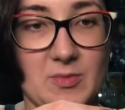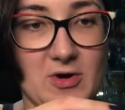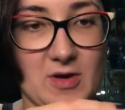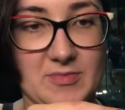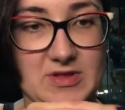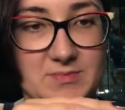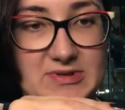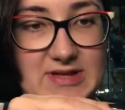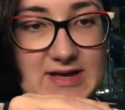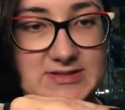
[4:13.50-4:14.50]
to pop the
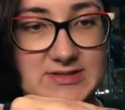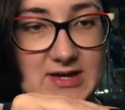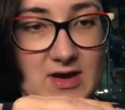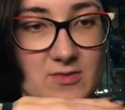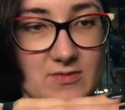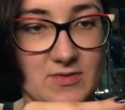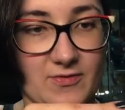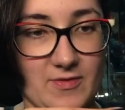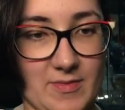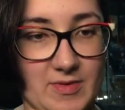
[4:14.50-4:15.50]
plastic out
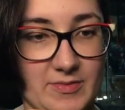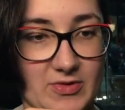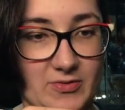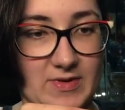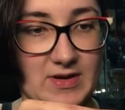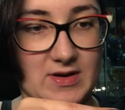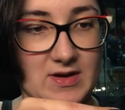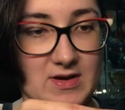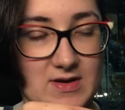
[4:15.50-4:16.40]
from in between